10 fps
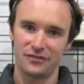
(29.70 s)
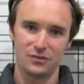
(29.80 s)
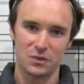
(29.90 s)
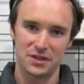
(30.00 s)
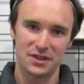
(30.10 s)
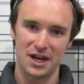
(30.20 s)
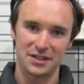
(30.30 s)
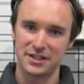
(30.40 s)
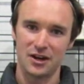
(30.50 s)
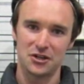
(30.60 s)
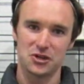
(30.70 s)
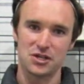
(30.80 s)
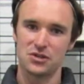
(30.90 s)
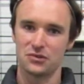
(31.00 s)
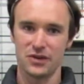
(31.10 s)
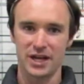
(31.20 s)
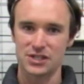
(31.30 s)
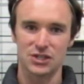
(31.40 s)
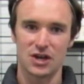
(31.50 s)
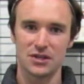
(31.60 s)
with dehydration through
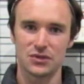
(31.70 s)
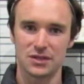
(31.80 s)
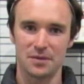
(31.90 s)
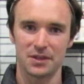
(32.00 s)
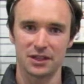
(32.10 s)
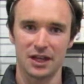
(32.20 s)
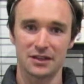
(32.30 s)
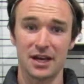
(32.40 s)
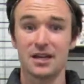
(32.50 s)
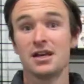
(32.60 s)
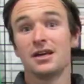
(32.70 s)
exercise or something like that,